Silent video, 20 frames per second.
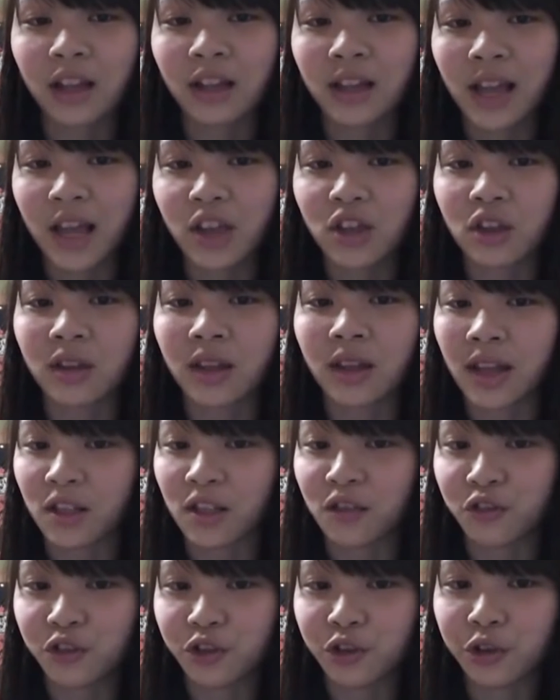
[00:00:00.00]
speculation
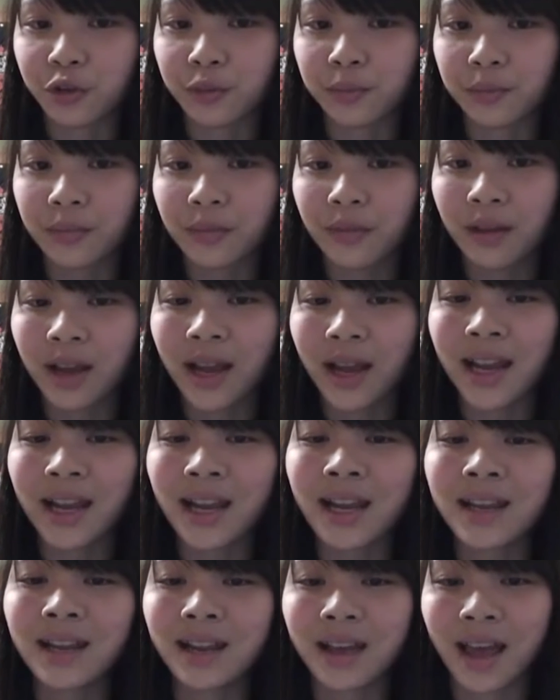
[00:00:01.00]
is true,
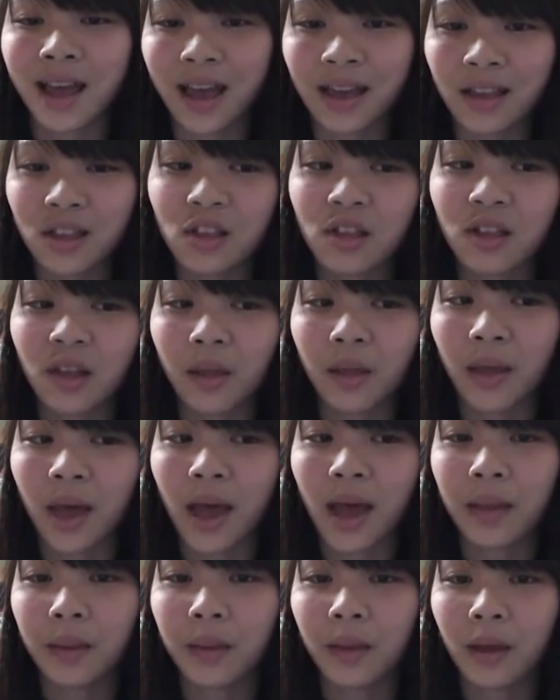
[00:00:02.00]
it indicates
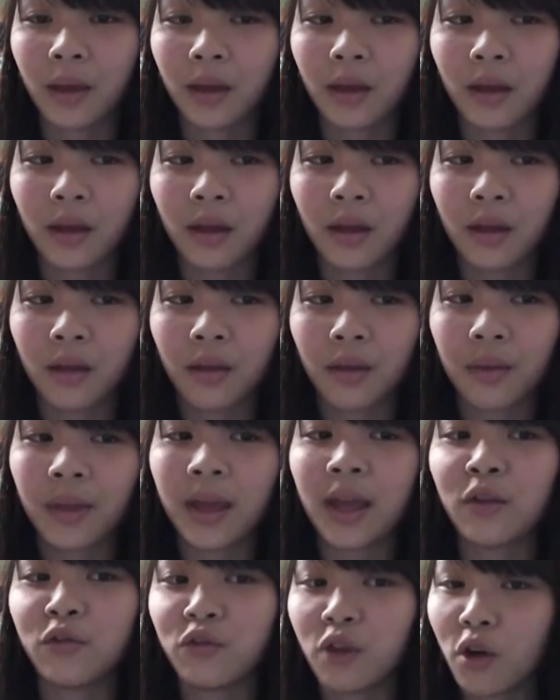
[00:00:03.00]
that
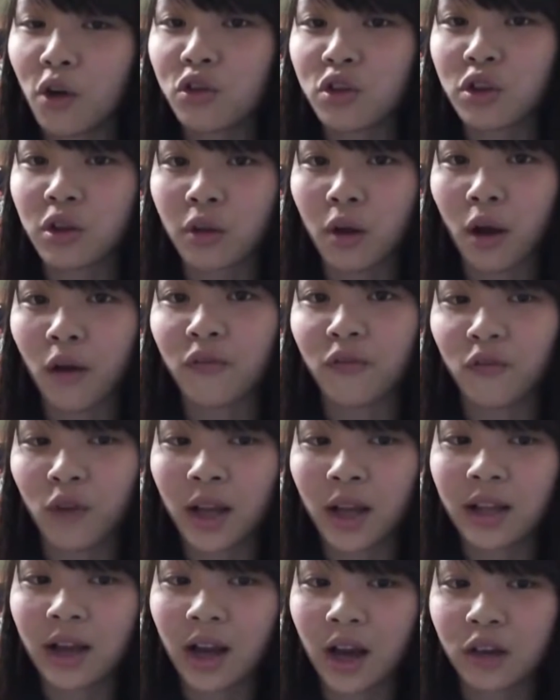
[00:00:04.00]
the erosion
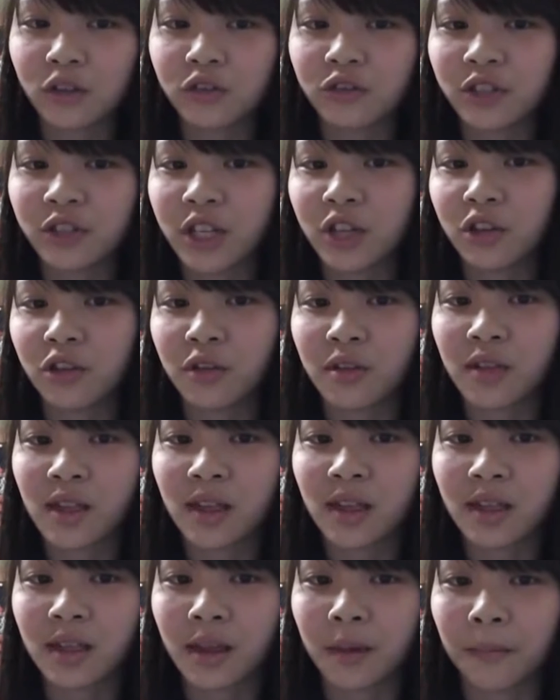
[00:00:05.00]
of one country, two
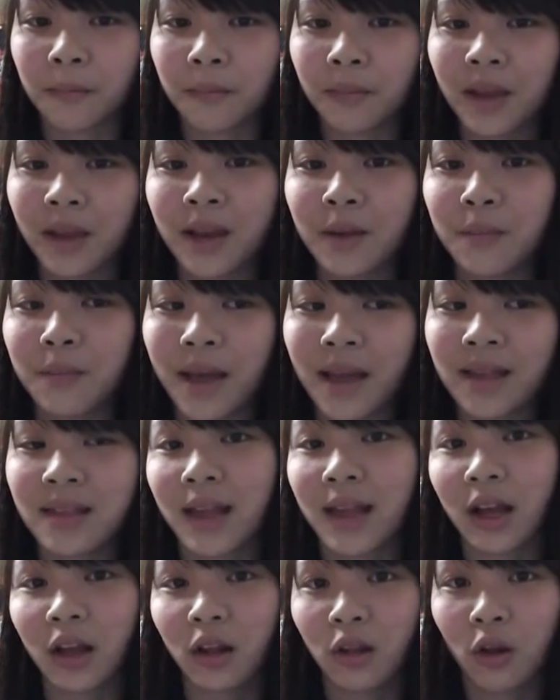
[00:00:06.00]
systems in the
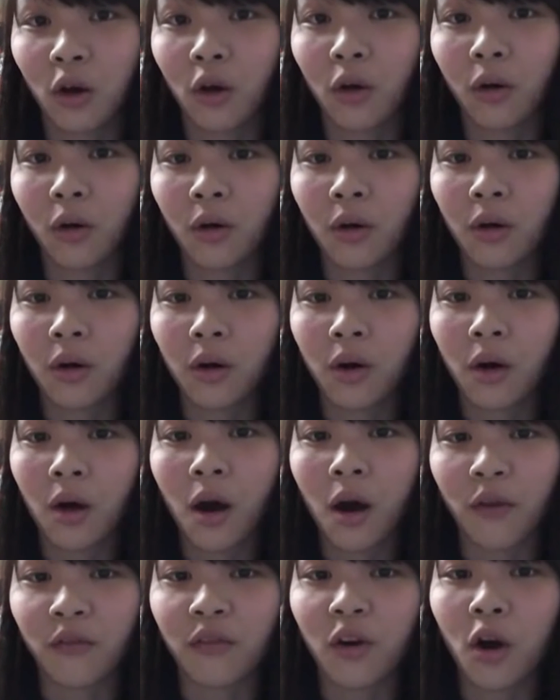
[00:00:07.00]
basic law
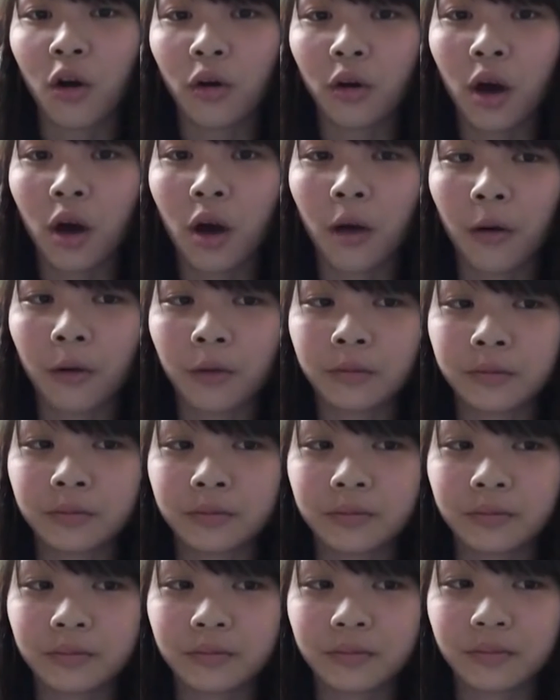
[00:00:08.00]
of Hong Kong.
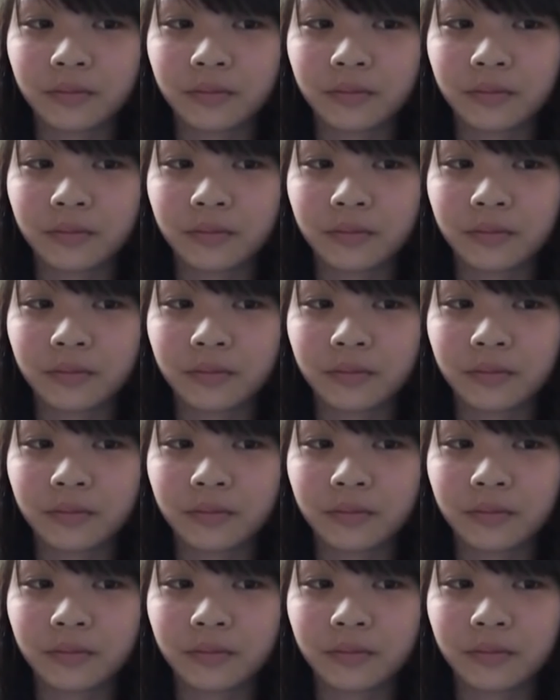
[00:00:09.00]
